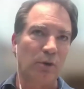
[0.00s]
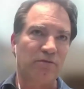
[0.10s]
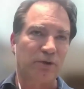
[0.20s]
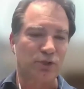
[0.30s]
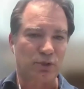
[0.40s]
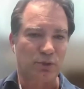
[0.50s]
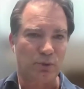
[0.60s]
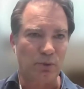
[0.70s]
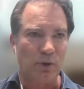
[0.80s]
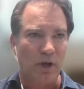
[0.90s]
over
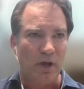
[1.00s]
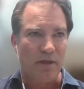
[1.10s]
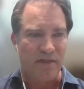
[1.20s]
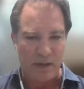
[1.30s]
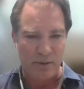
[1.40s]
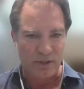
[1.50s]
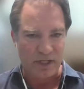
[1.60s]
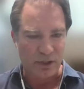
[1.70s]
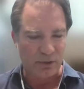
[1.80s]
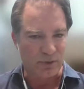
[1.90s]

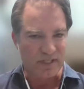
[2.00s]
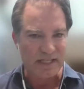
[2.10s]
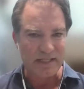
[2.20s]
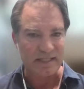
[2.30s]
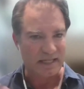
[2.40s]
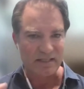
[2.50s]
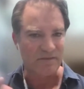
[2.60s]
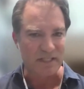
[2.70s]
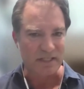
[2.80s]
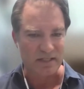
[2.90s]
2,800 cities
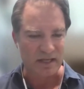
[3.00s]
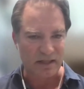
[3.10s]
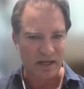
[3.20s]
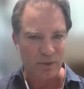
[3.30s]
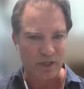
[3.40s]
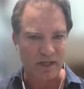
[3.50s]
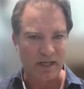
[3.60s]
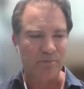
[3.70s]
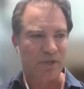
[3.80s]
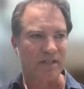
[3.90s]
activities near them where they
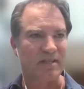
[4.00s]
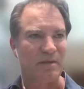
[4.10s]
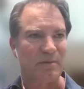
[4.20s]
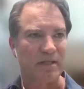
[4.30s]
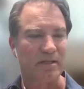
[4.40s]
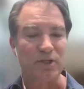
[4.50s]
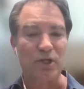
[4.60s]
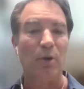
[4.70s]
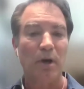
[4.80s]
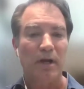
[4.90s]
can participate.
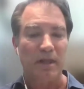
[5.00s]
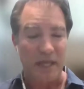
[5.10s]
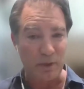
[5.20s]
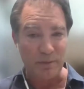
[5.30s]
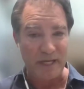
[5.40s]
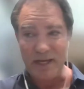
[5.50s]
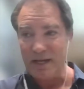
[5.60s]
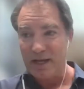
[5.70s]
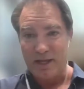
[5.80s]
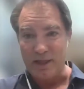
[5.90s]
So they will
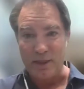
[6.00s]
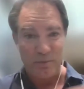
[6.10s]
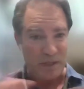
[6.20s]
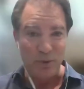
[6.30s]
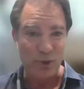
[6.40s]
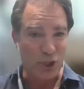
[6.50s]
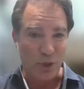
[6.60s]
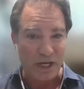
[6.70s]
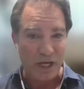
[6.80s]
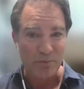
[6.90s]
be the people
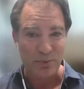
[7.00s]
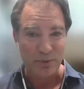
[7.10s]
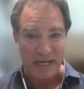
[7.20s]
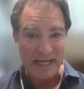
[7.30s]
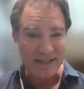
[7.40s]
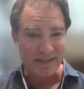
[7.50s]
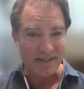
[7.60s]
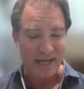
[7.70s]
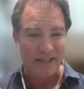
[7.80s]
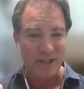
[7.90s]
showing up late
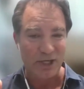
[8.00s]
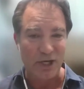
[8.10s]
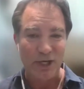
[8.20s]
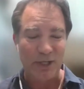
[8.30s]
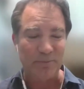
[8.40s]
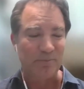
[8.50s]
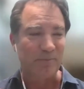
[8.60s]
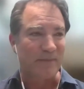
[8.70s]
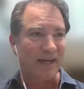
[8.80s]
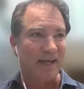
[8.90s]
at
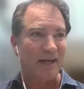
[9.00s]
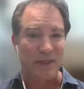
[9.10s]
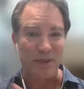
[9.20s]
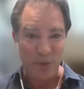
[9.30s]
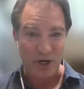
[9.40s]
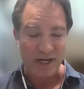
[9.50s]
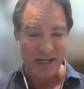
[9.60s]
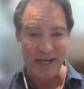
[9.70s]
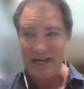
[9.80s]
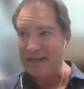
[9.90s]
the
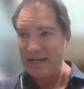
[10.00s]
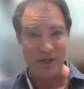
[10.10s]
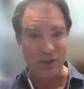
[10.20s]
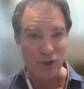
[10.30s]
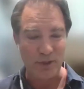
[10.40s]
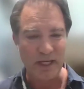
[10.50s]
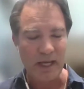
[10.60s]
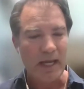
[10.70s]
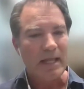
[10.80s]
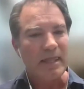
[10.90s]
party and
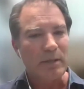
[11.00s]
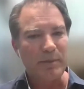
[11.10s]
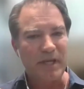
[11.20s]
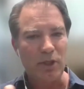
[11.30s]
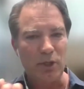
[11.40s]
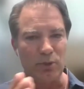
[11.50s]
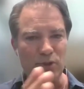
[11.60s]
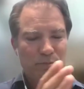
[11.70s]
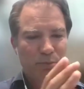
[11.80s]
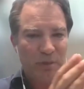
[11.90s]
enjoying. They will be
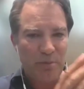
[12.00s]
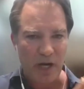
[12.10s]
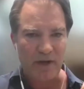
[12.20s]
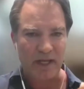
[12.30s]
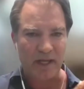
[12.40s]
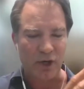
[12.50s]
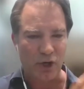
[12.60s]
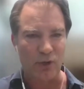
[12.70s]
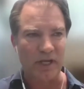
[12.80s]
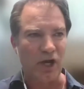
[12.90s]
those preparing
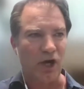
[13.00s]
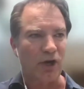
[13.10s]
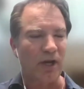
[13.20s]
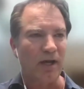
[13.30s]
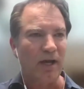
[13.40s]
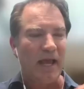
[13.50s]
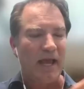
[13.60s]
early on